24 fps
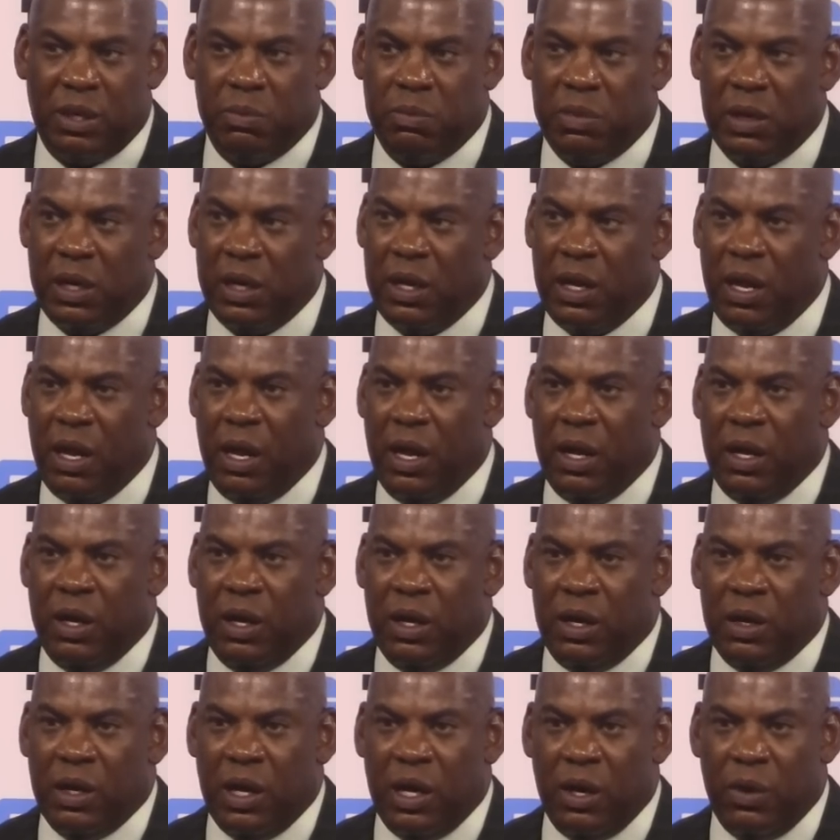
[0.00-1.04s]
But
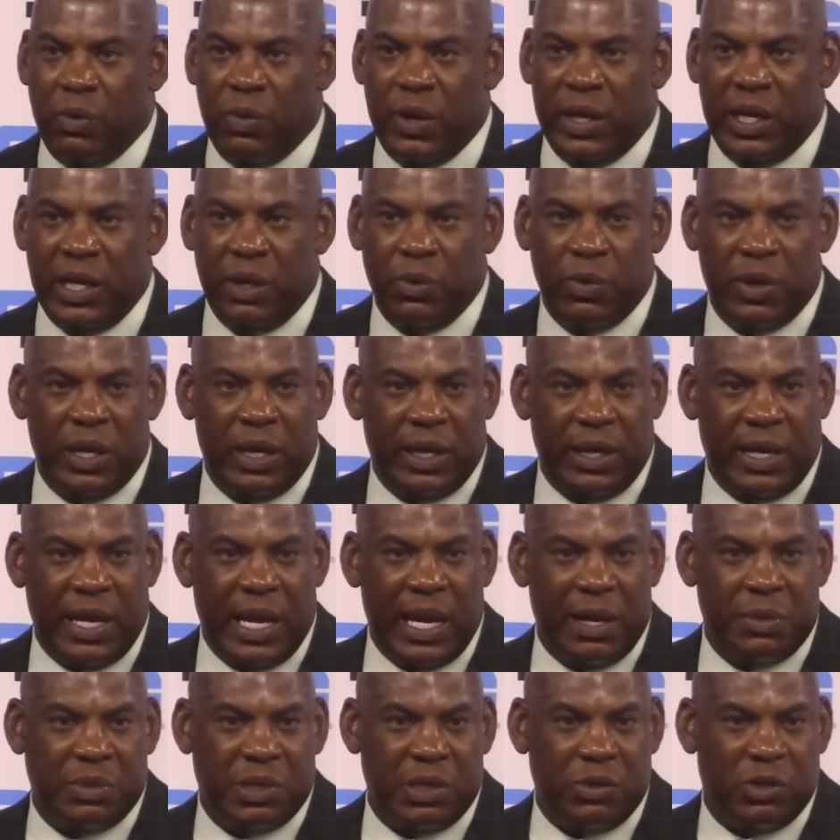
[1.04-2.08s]
uh, when he went in
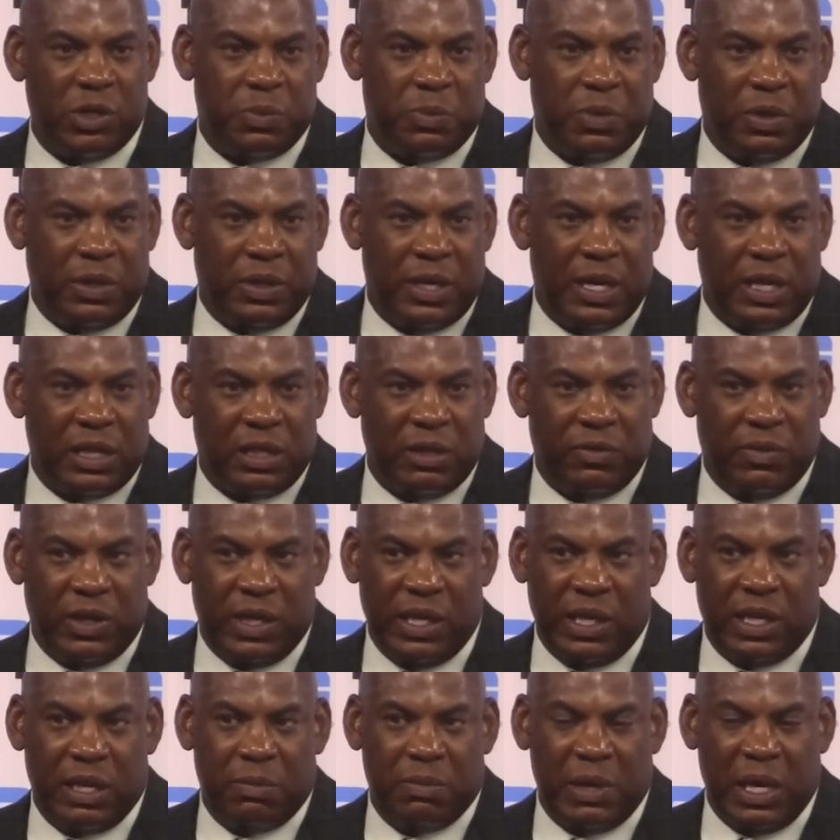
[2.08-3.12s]
games, he was productive and
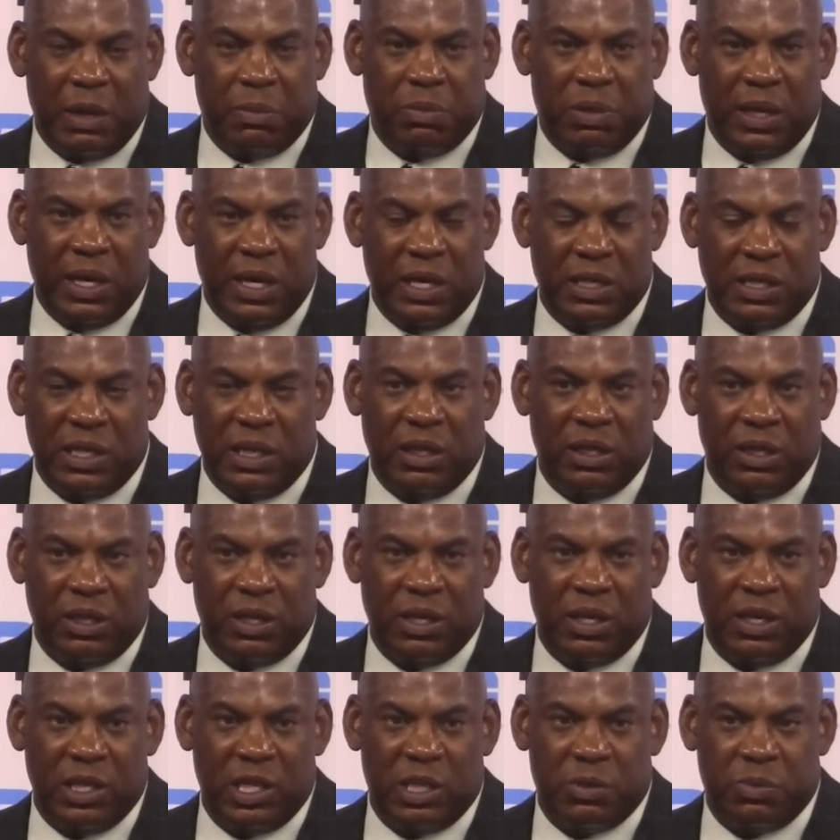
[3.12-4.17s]
he can make plays. He looked
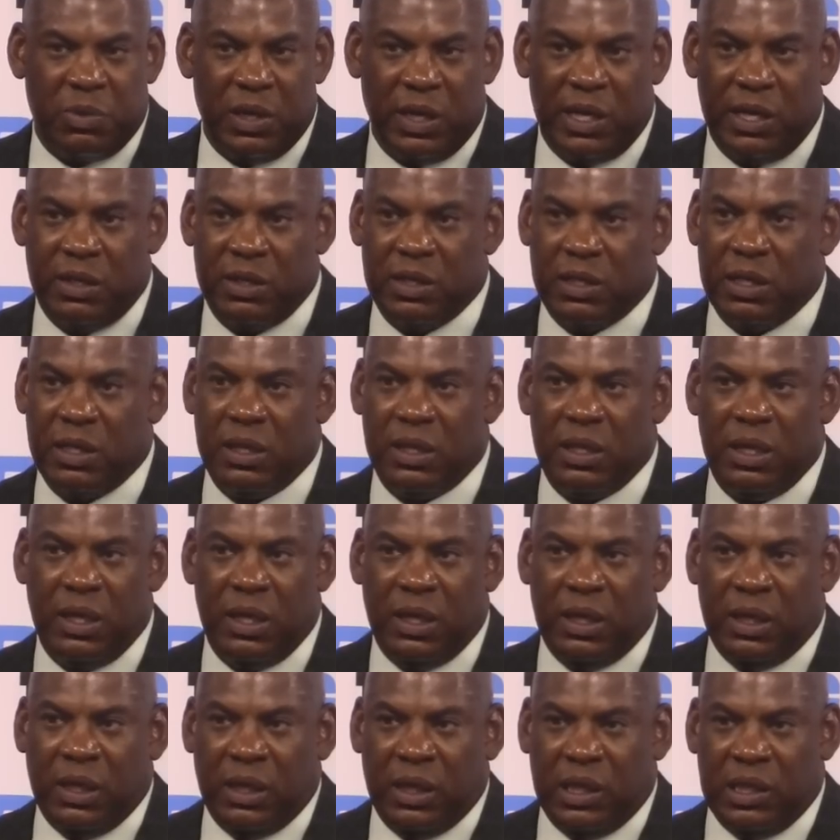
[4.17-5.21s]
good this spring. He's the
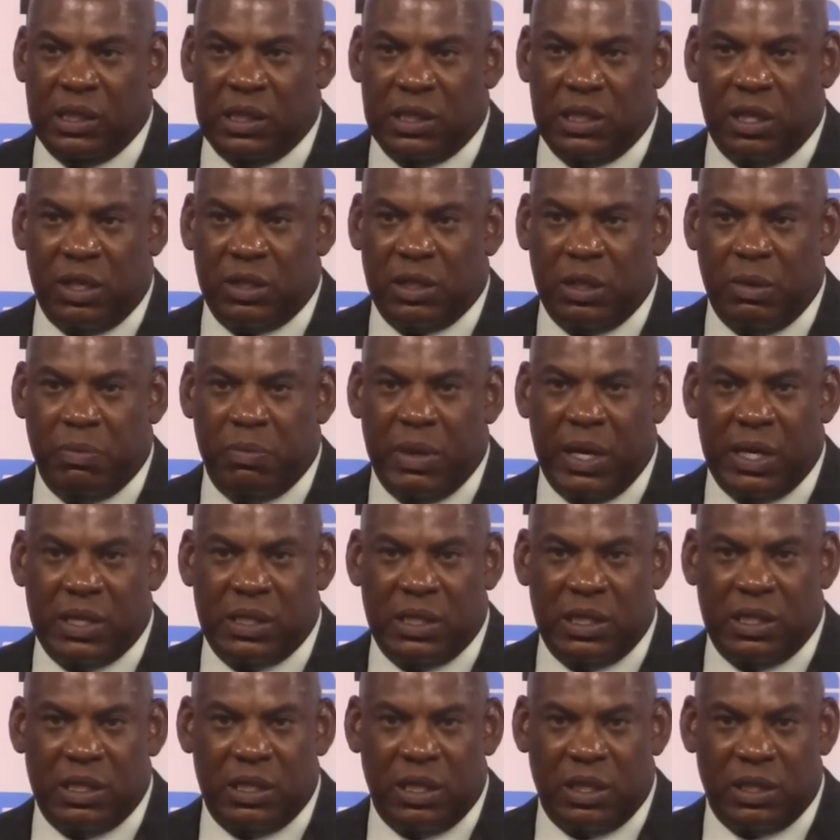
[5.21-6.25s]
he's looked the best
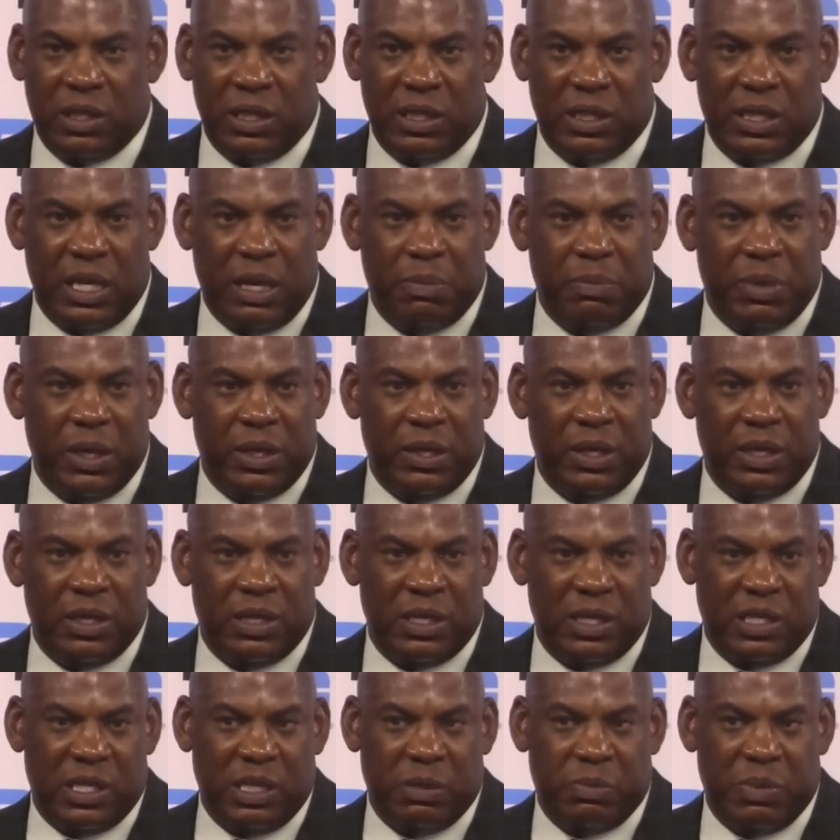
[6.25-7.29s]
he's looked since I've been there
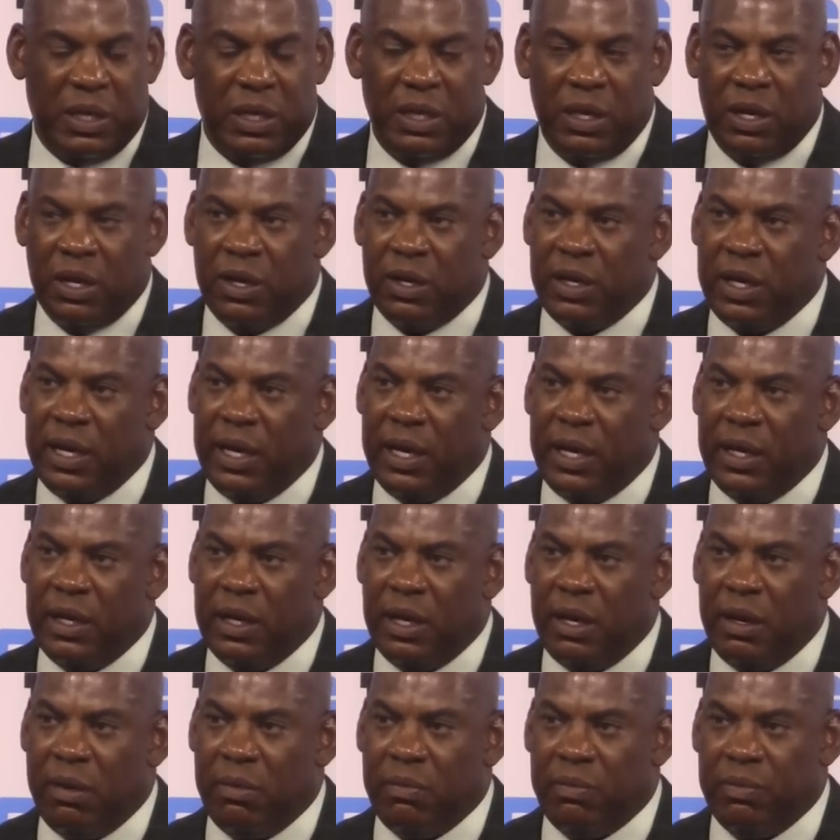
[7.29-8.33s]
since he's been there, and
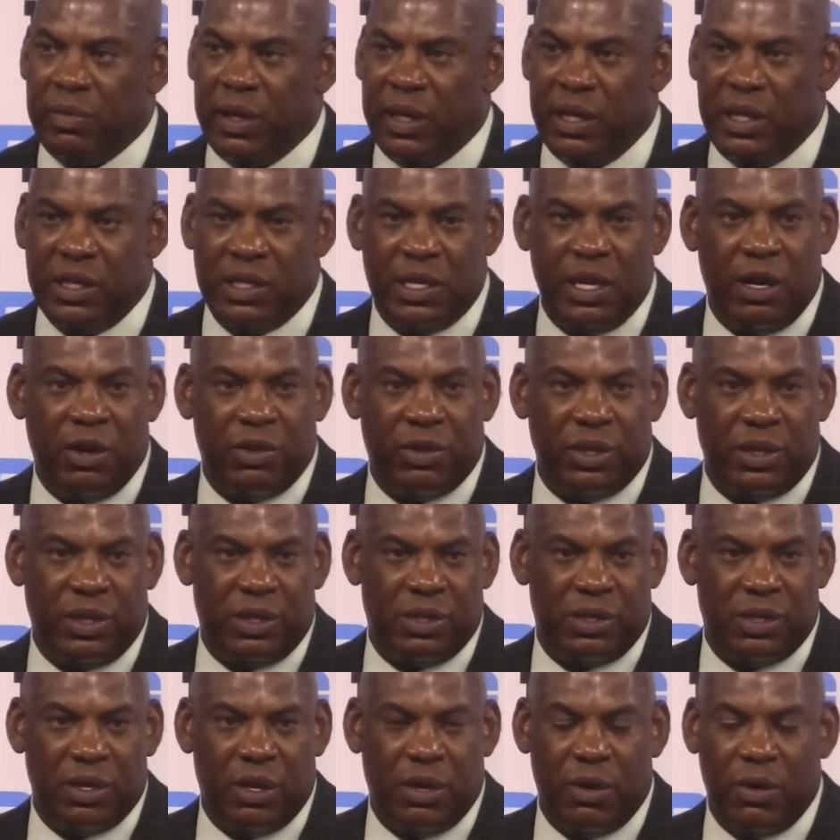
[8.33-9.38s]
um, and he's healthy.
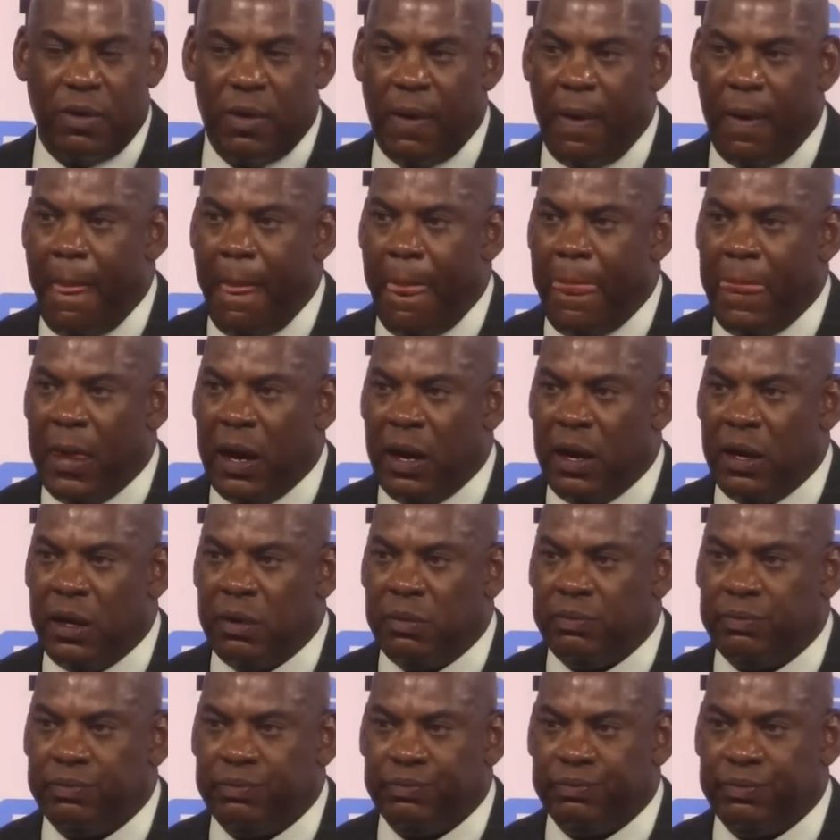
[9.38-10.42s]
So, um,
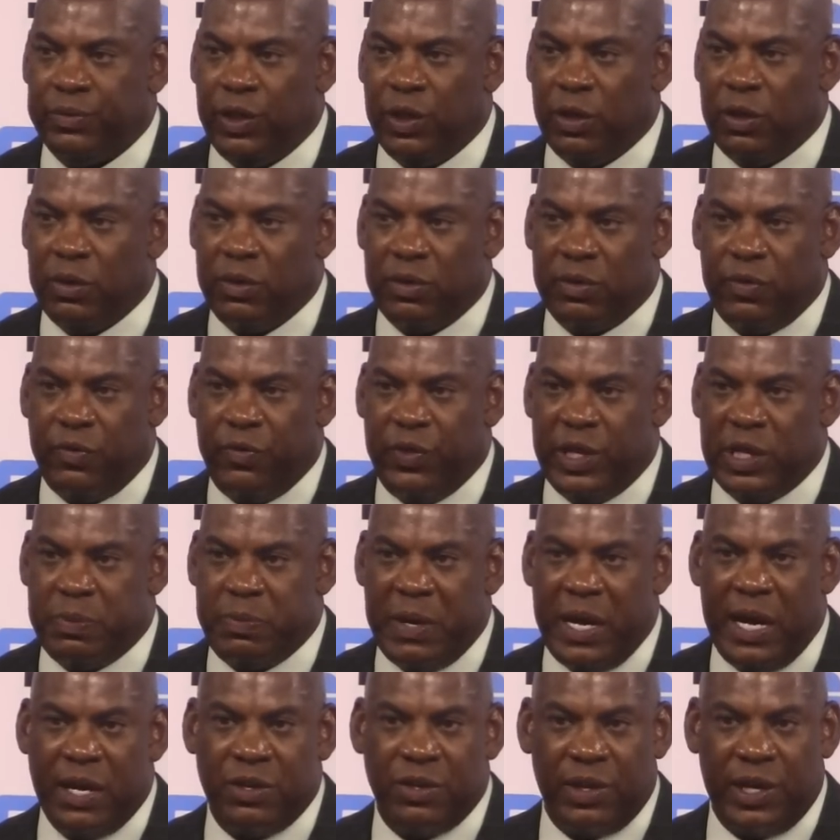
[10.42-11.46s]
you know,
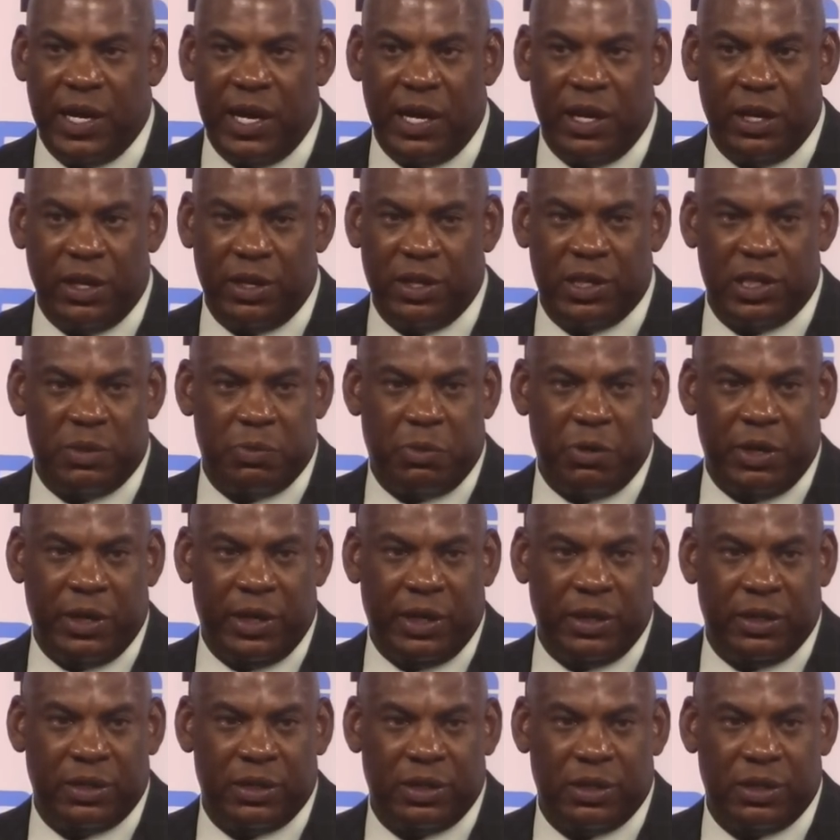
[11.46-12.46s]
Fitzpatrick had a good spring.